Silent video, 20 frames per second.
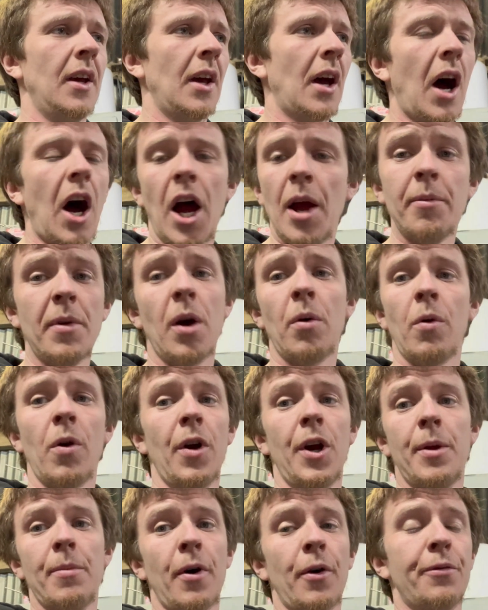I'm not
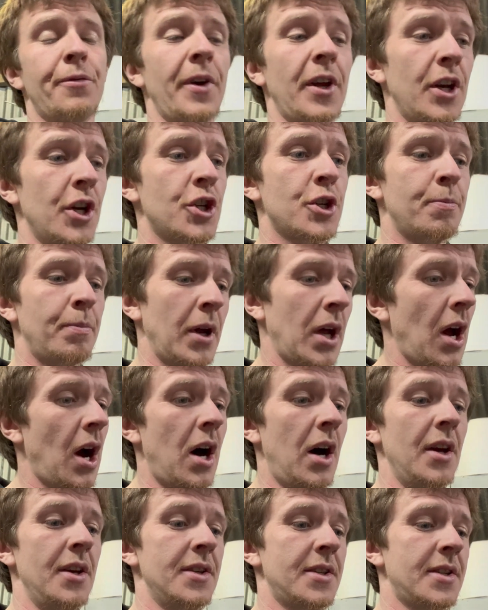worried about finish,
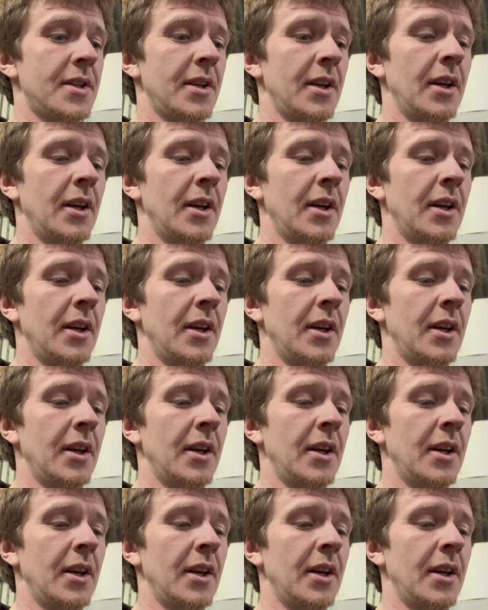because